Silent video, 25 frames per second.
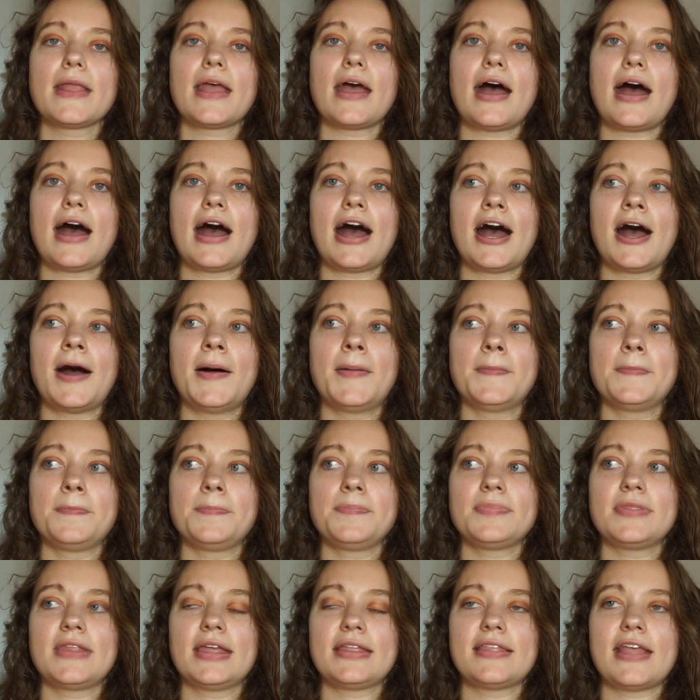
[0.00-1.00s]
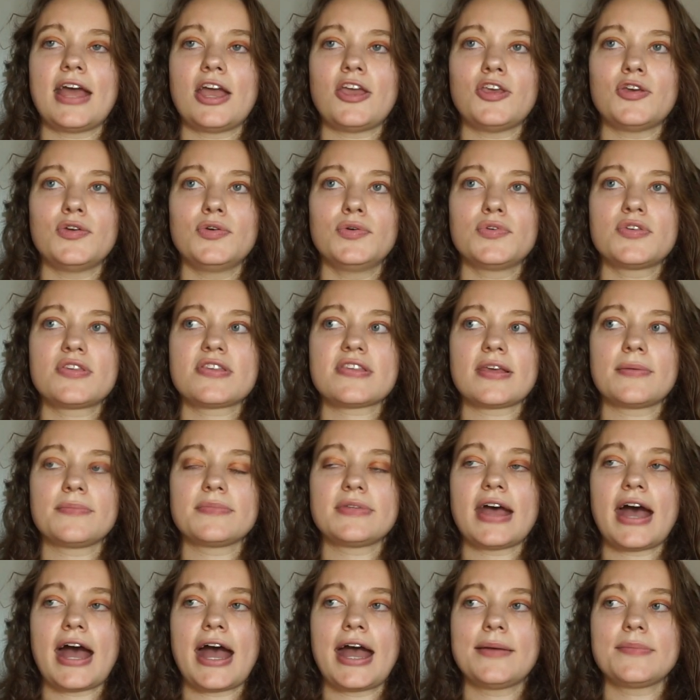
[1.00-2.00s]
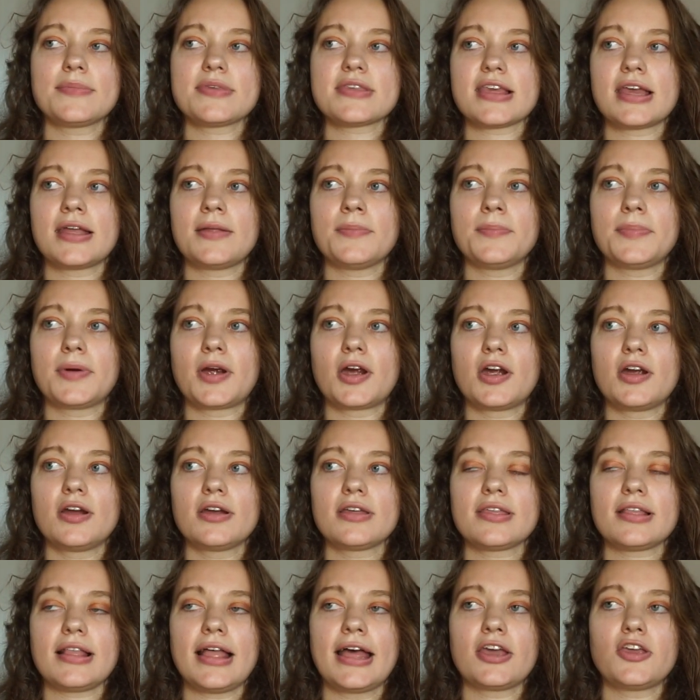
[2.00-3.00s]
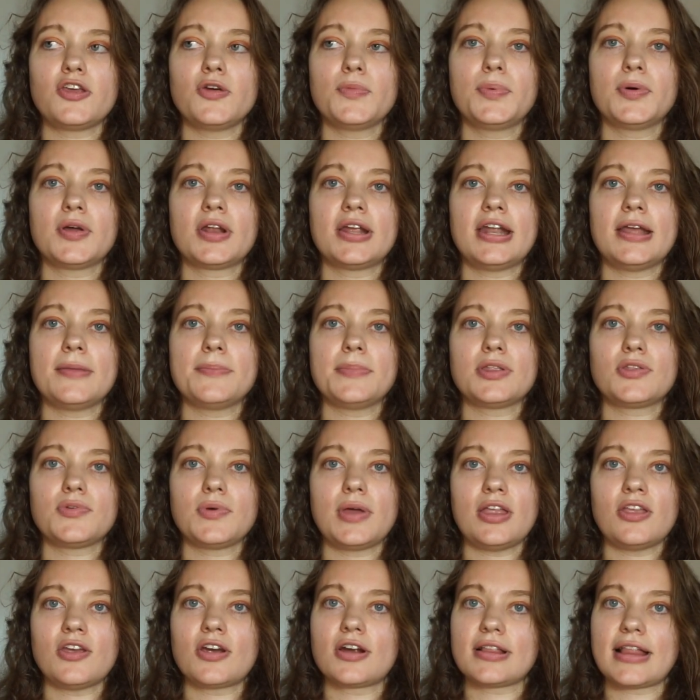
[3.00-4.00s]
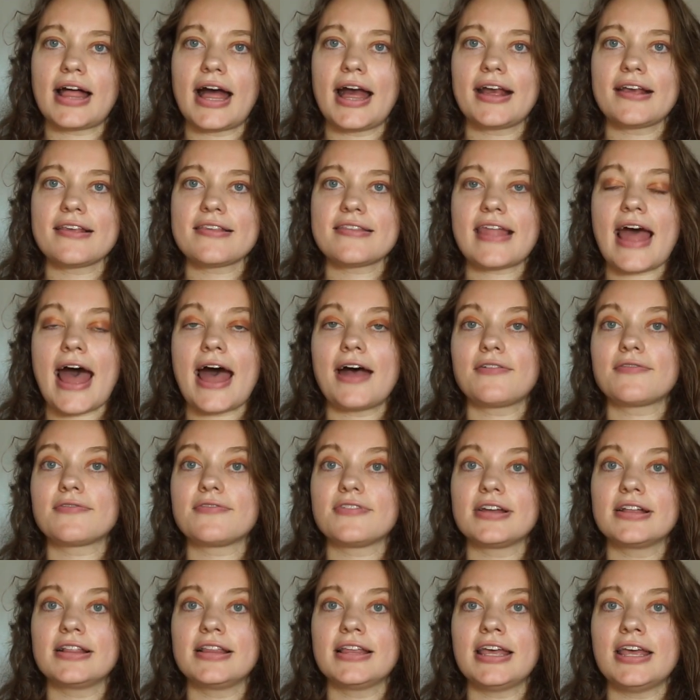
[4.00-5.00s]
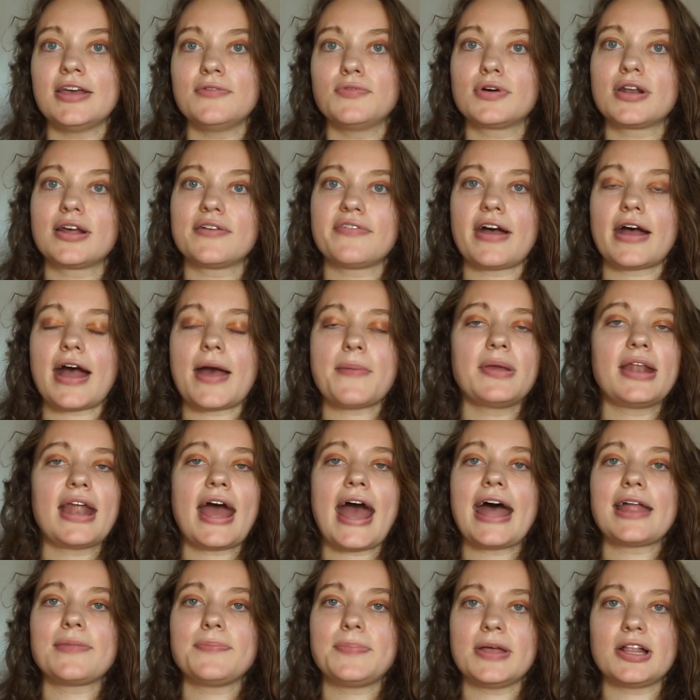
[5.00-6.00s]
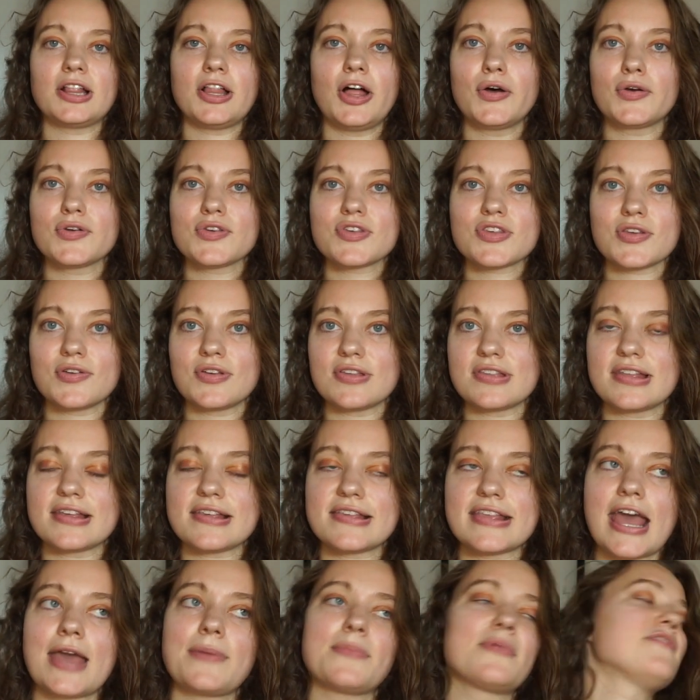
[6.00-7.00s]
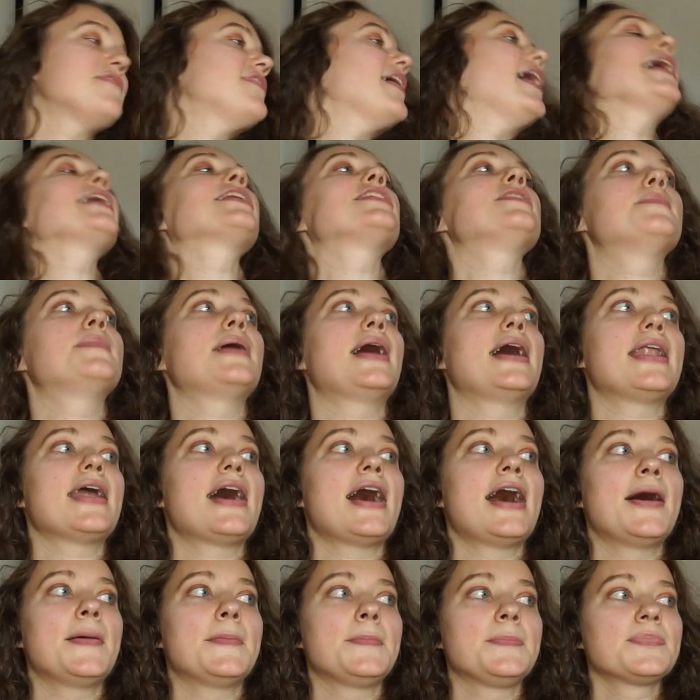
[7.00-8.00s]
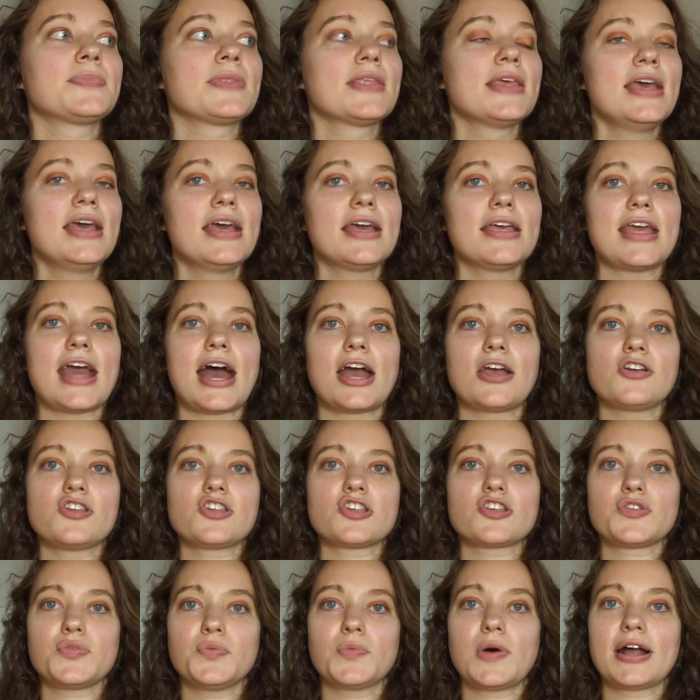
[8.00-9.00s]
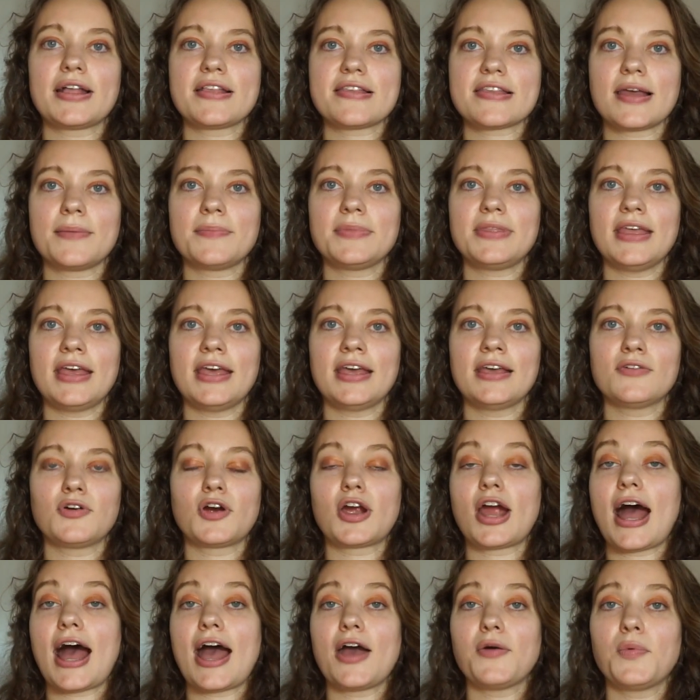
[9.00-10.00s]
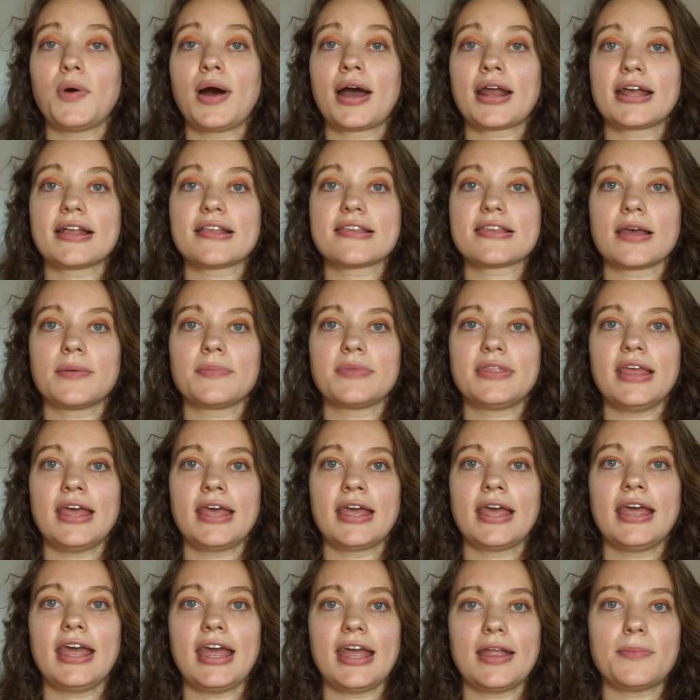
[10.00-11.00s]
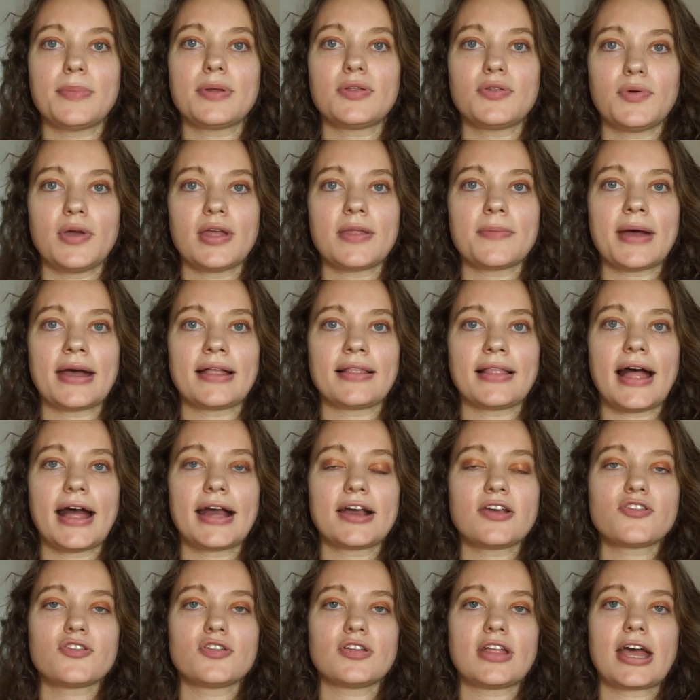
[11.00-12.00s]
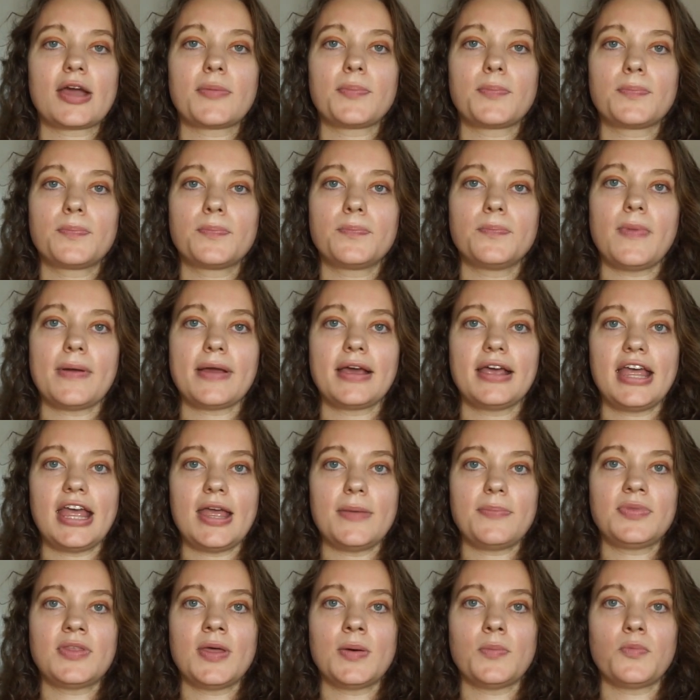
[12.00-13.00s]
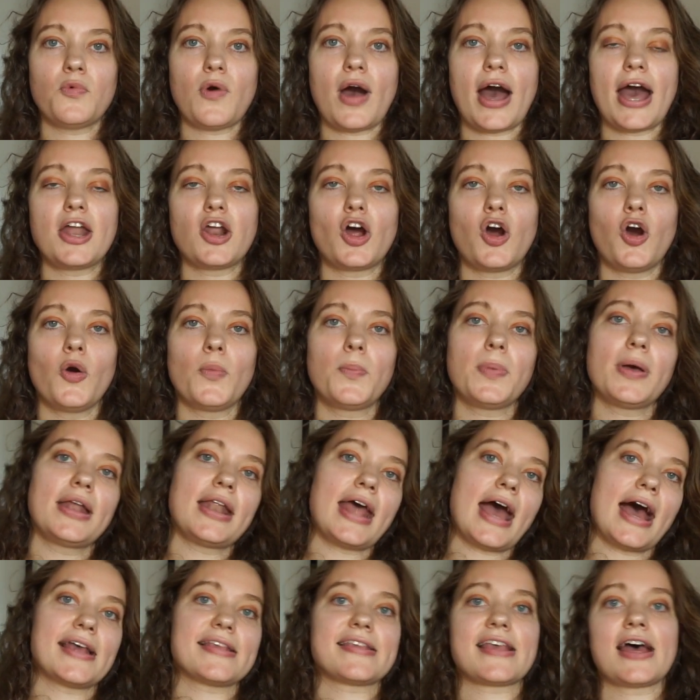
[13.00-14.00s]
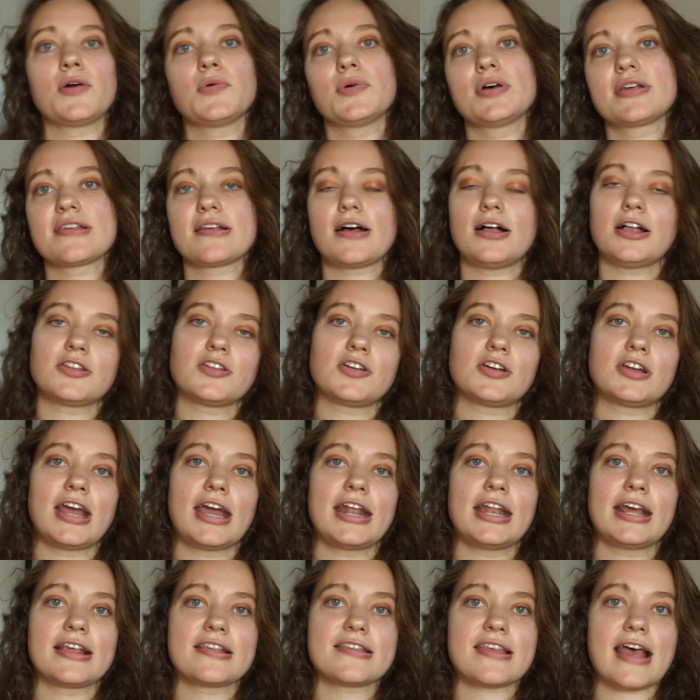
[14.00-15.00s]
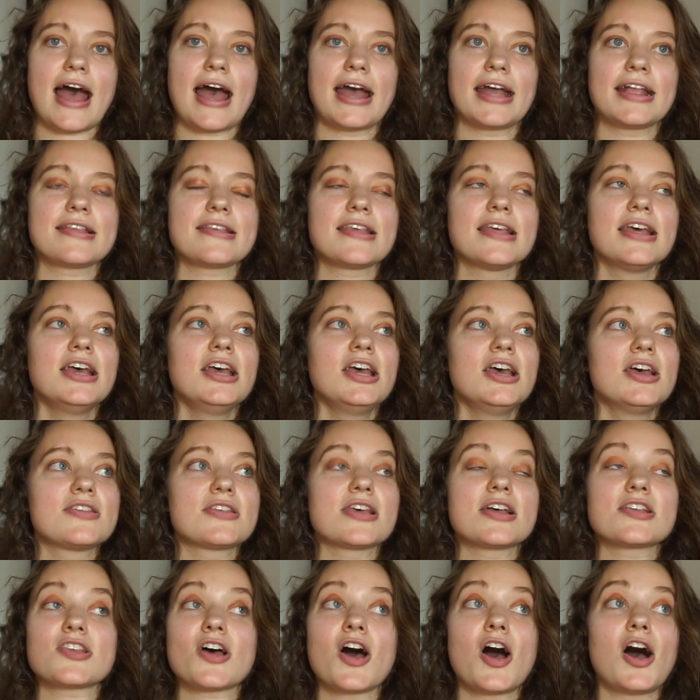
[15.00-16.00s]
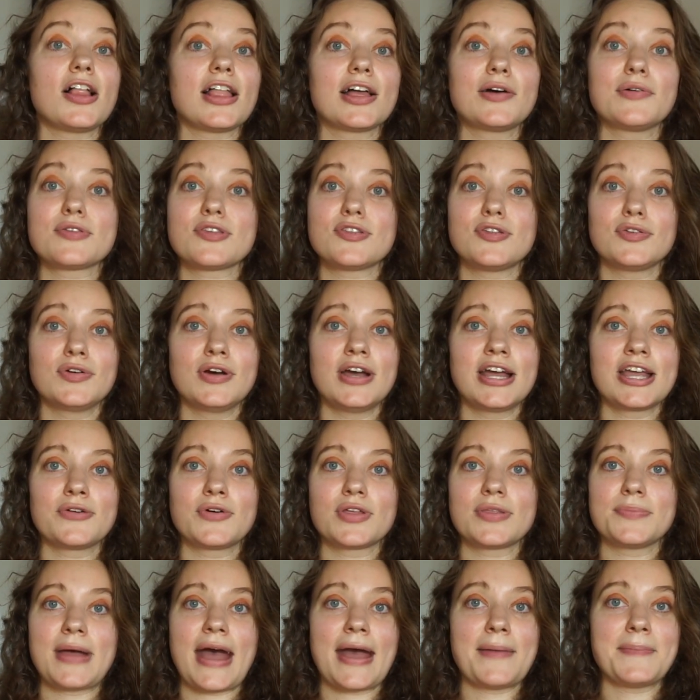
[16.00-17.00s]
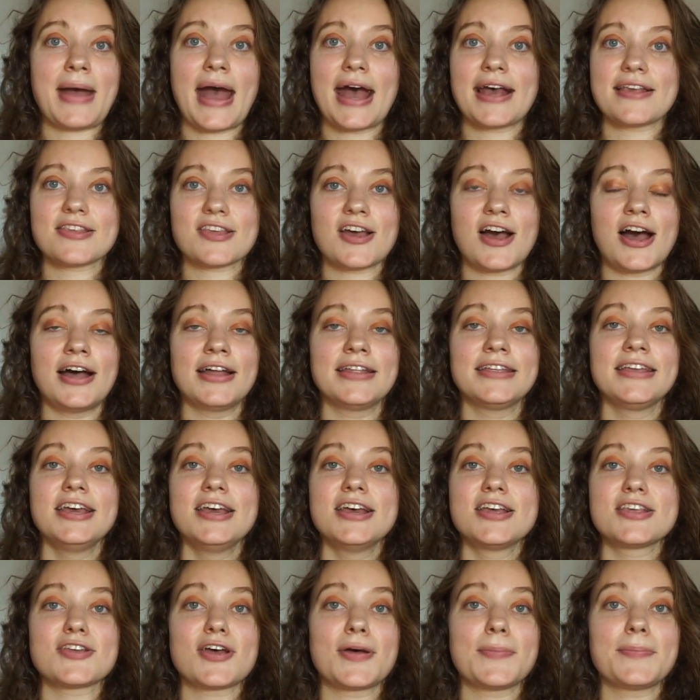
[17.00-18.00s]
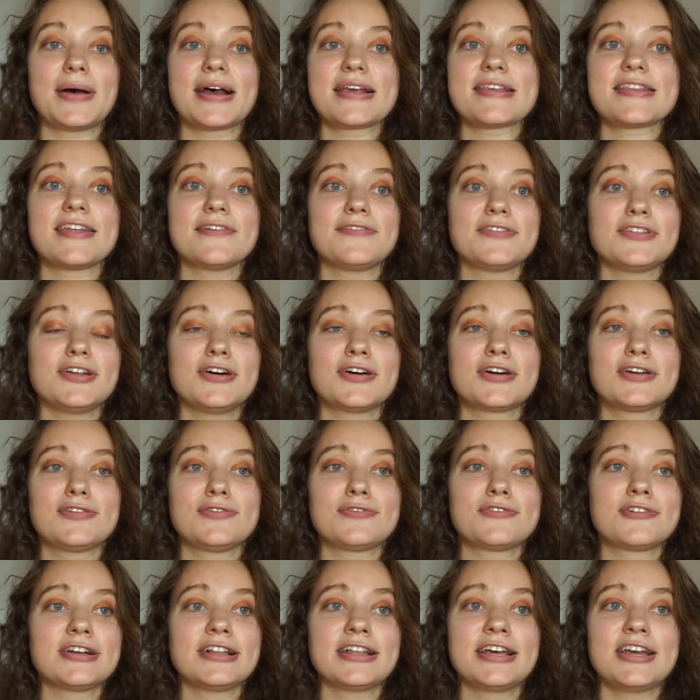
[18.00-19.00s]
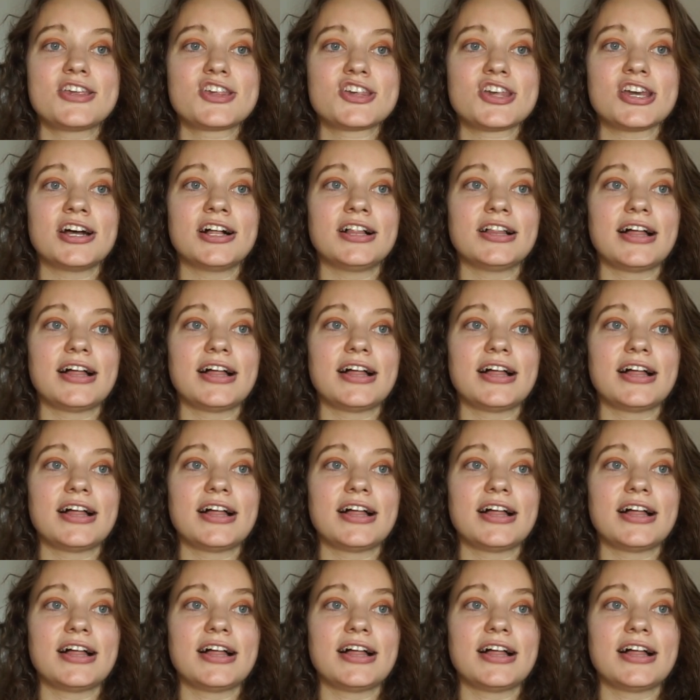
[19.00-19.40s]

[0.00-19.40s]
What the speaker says: That they use sometimes in birth, like you put it in between your legs. That really would have, I mean, I had pillows, so it's the same effect, but yeah, you just want something, or I wanted something in between my legs to like keep them wide open as I was alternating sides. So that's all I was doing with my mask on. So I must have looked really chill.